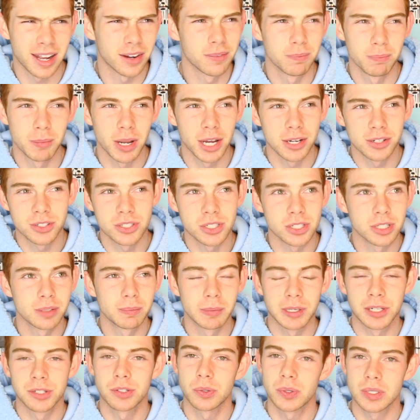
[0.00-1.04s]
I'm not sure
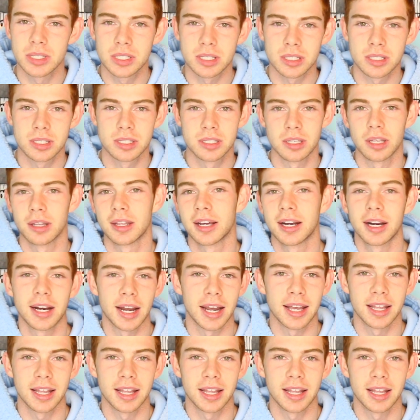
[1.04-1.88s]
my tweets are still there.